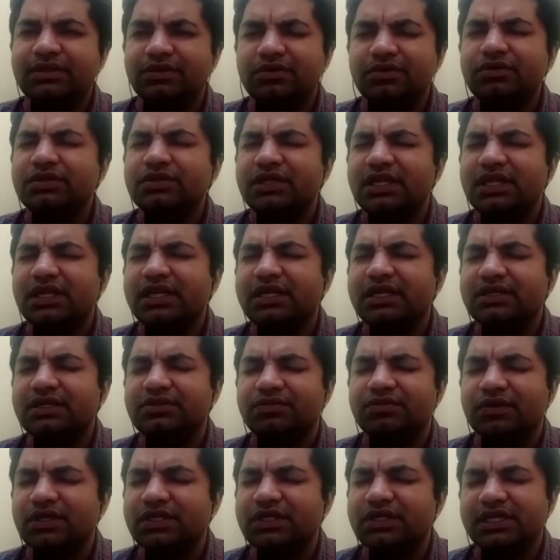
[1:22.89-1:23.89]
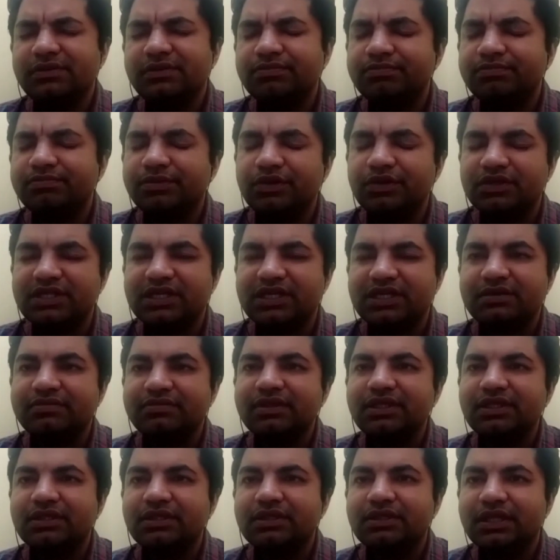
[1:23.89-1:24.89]
Usually it is WhatsApp to start
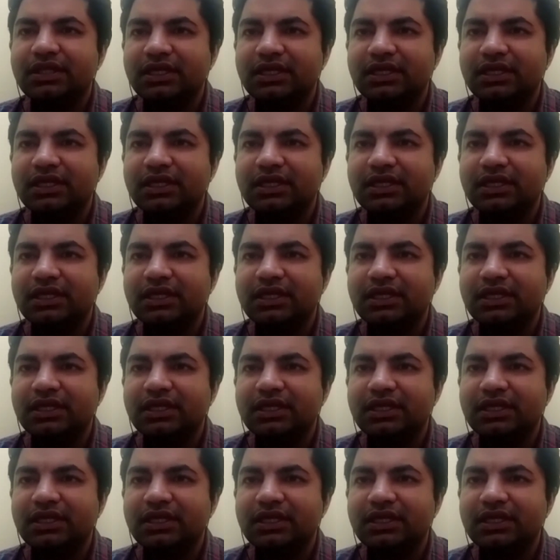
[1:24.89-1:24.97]
with.